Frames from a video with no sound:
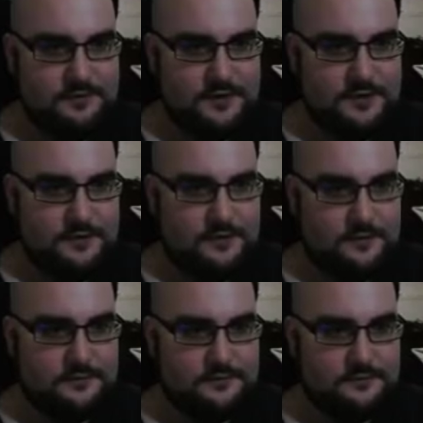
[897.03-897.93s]
here
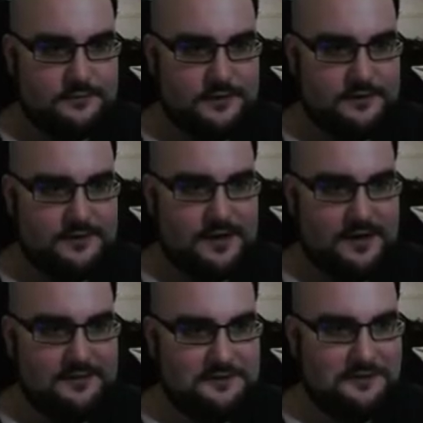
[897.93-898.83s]
in
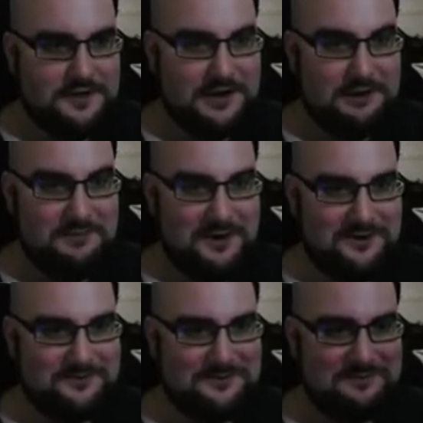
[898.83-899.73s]
the little Harry
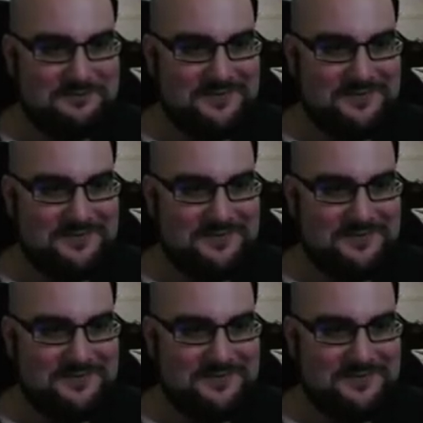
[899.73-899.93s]
Potter room.